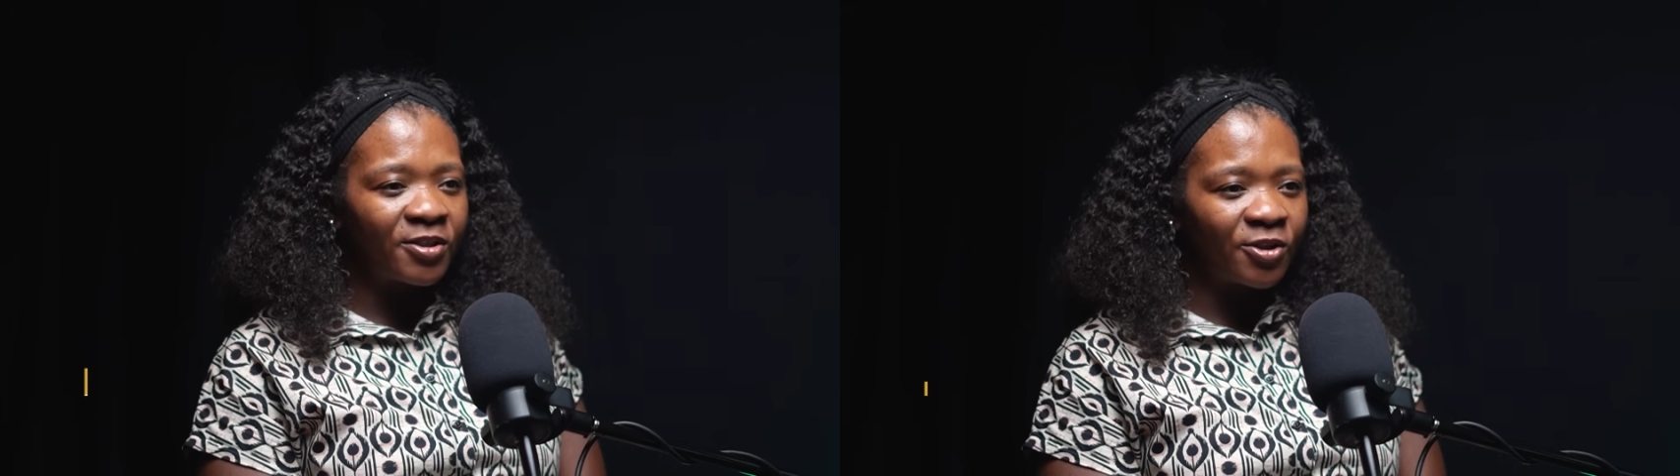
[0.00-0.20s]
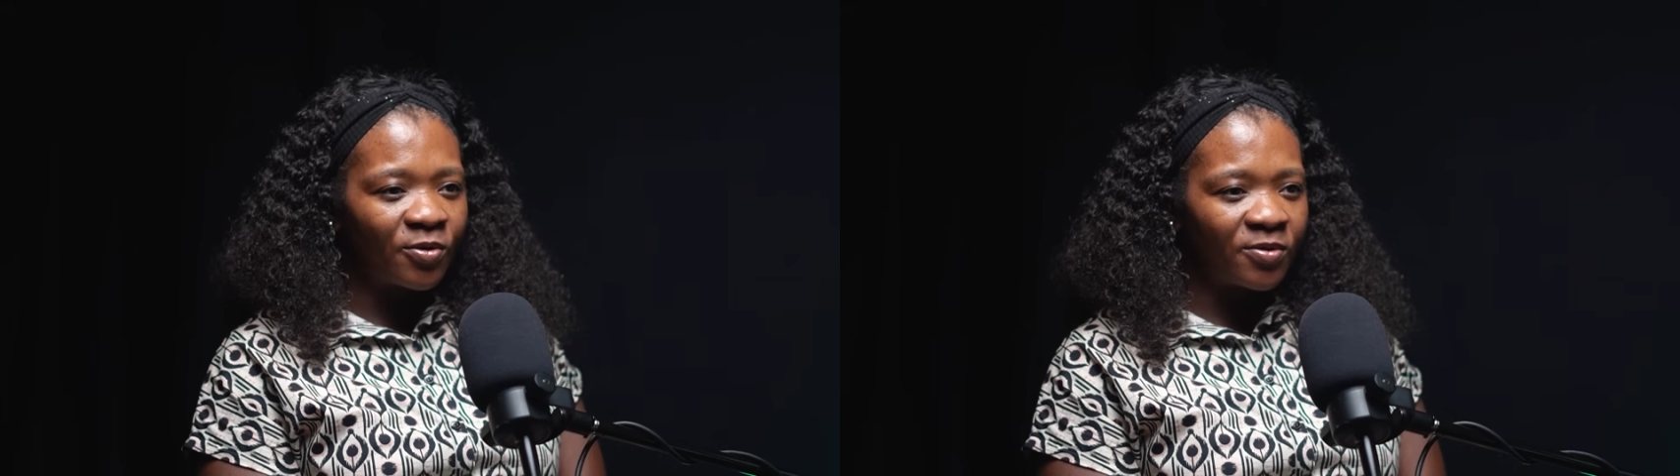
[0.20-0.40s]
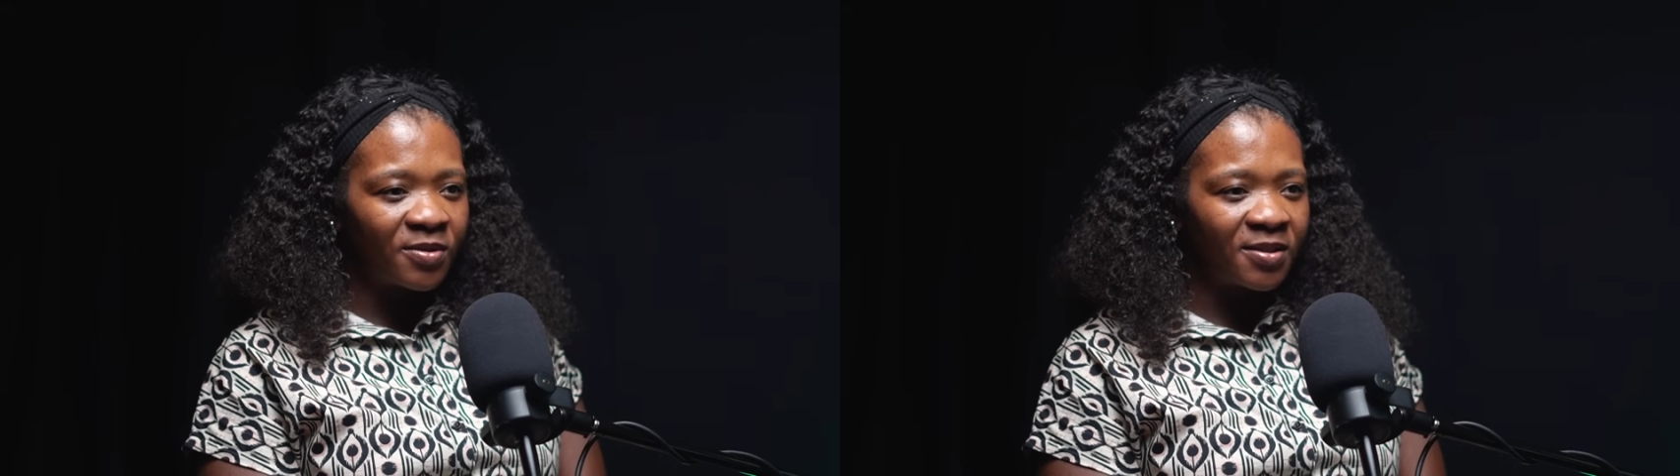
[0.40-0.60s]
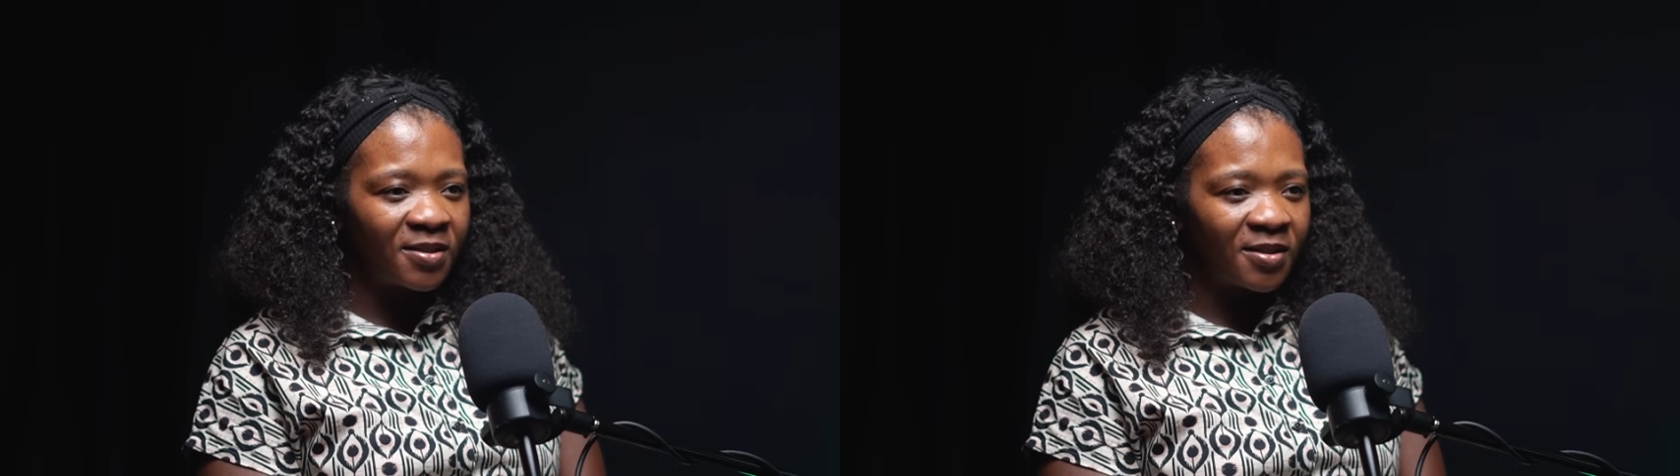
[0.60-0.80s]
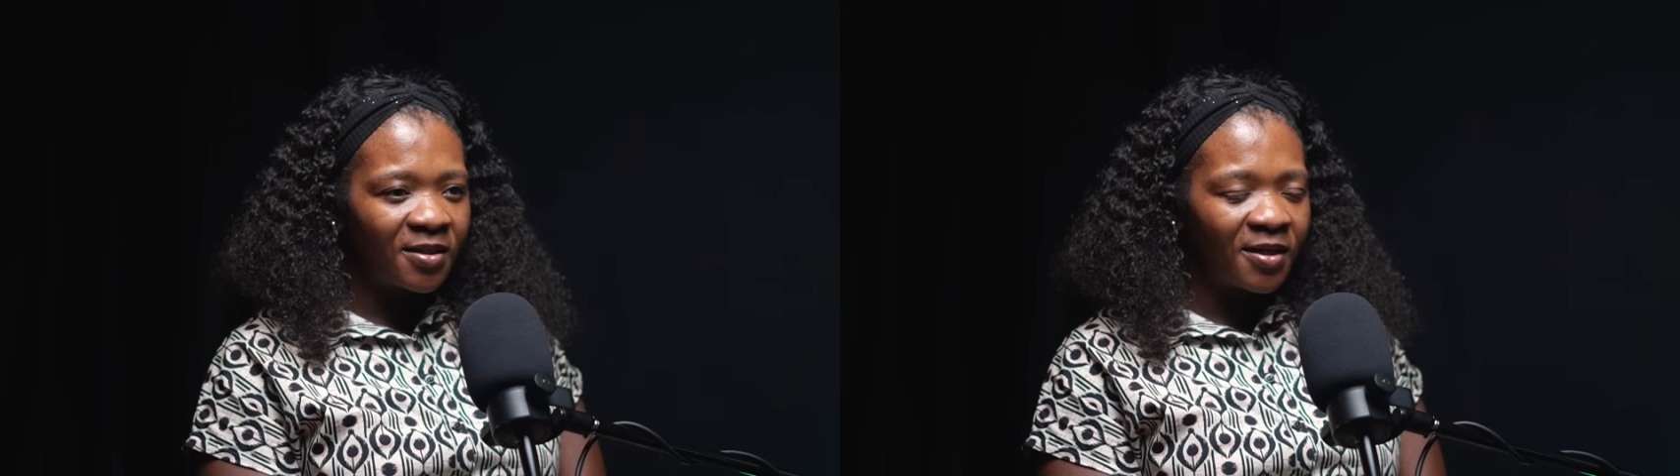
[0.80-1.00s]

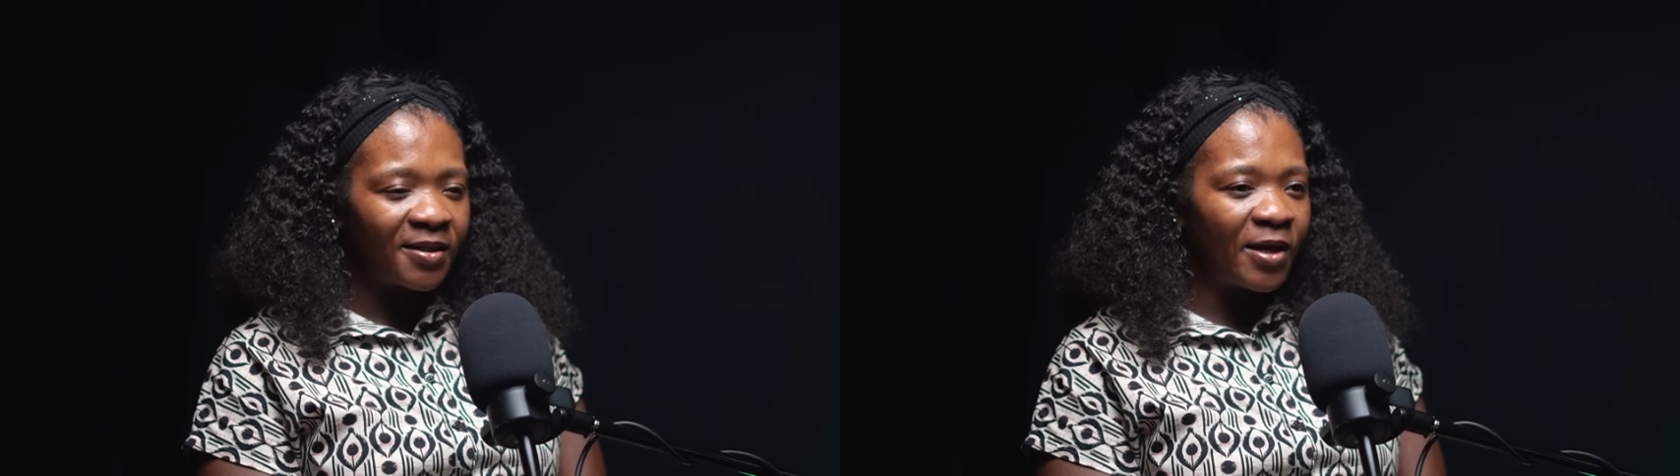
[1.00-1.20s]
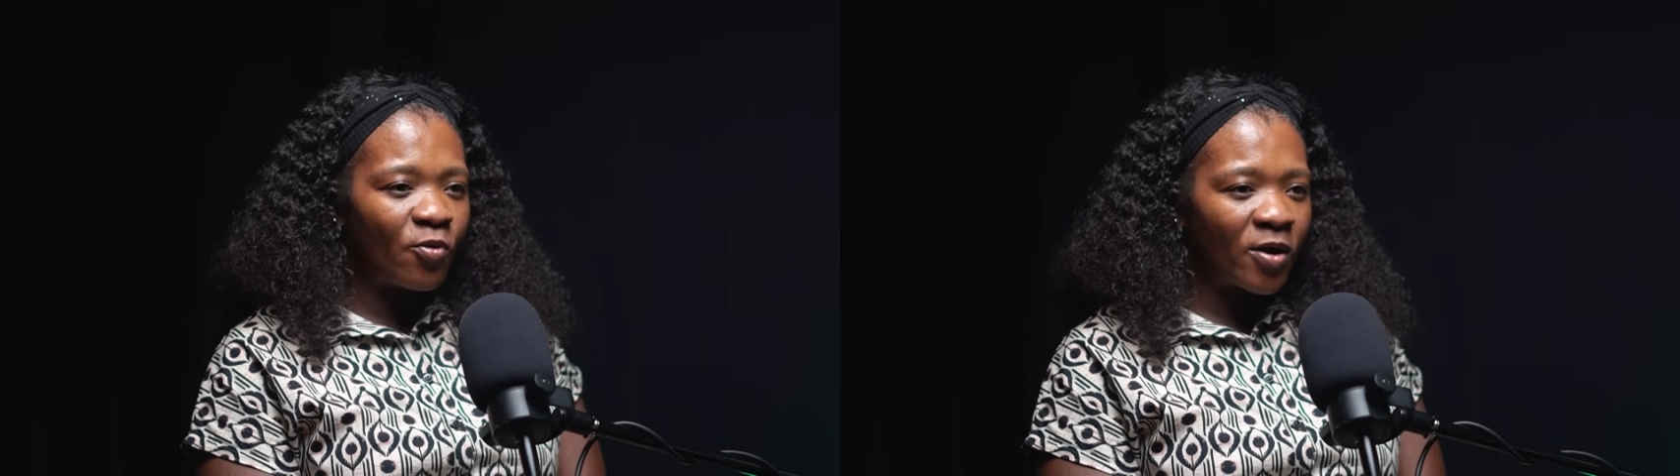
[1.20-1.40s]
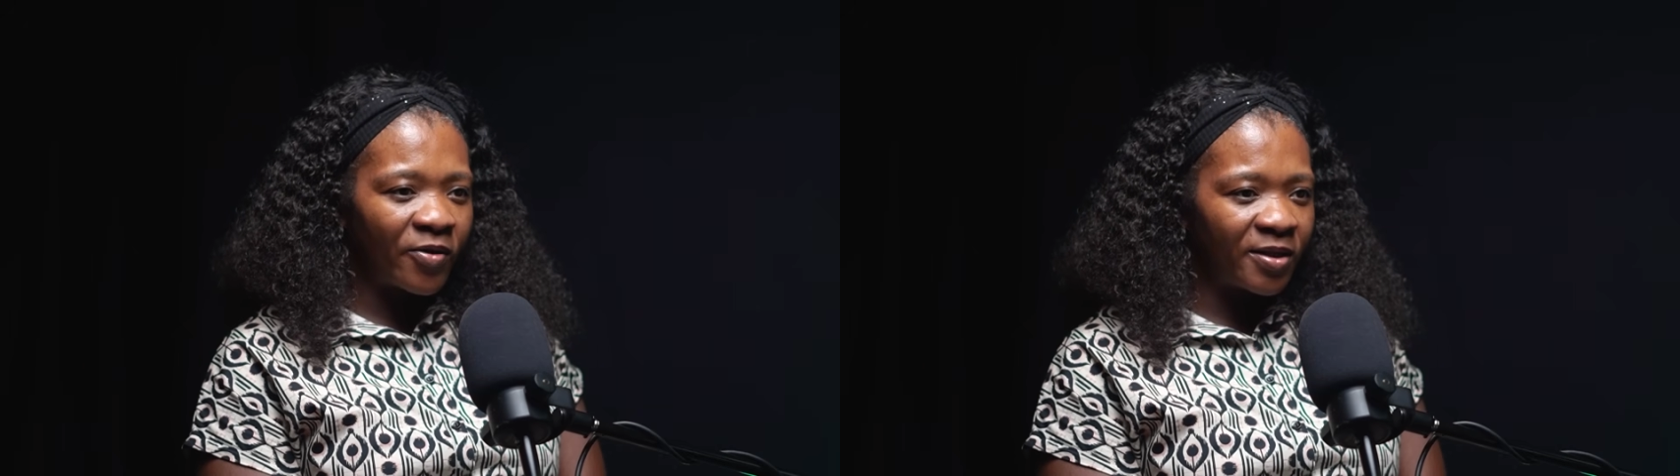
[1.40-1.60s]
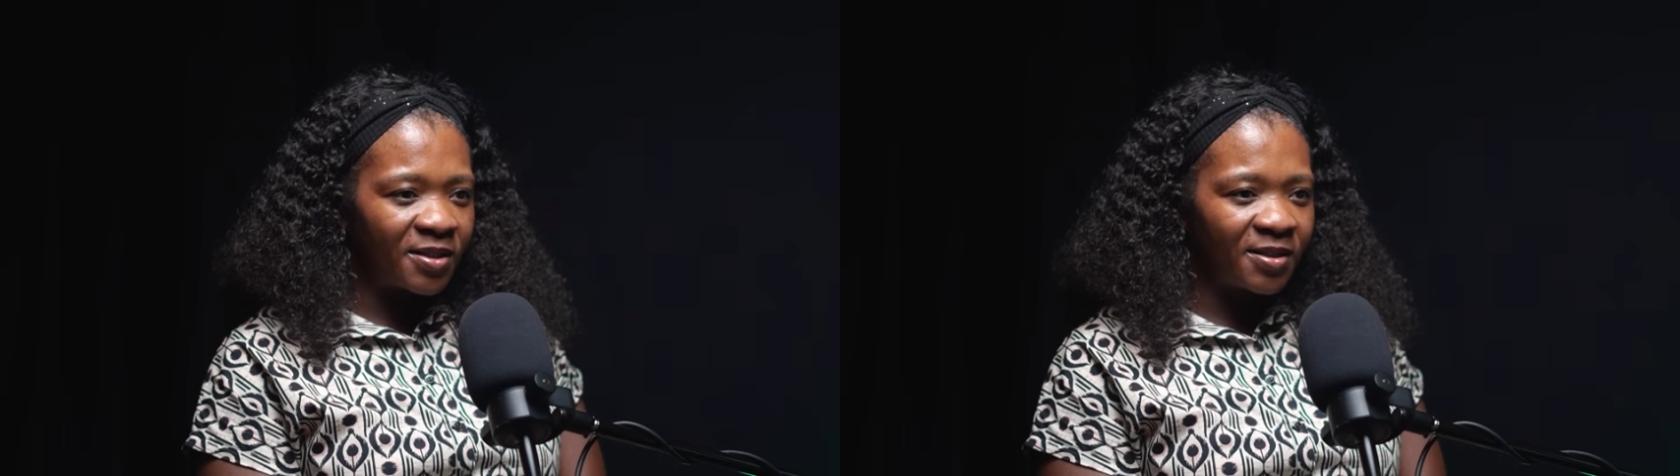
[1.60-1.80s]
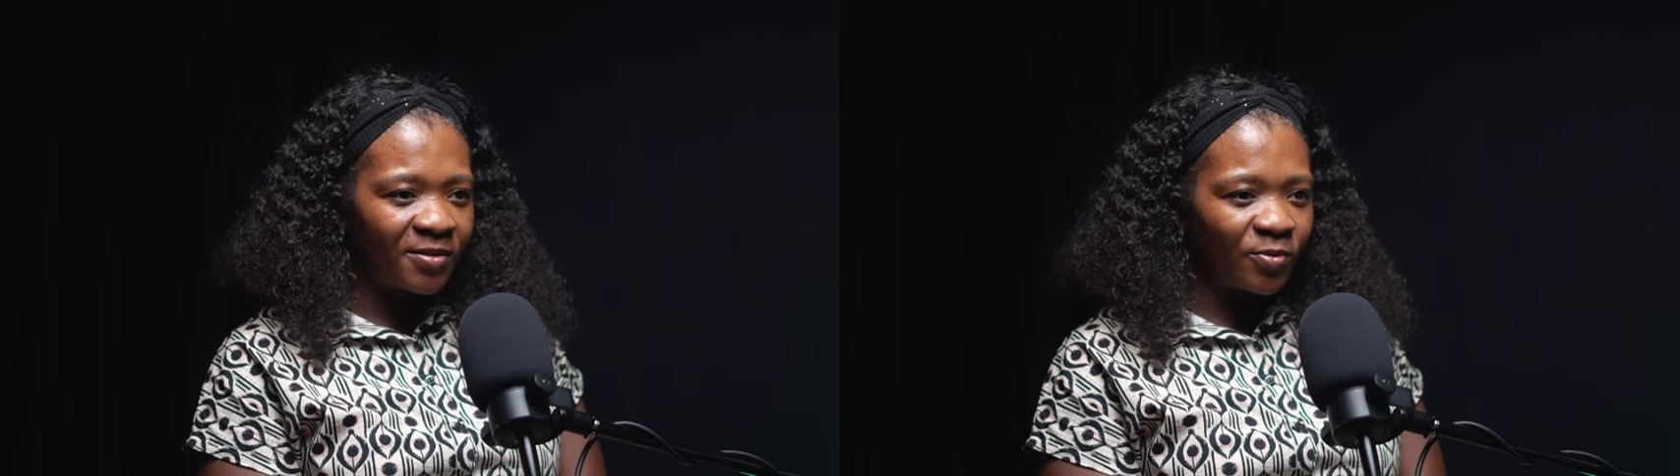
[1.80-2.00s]
shows they wear it.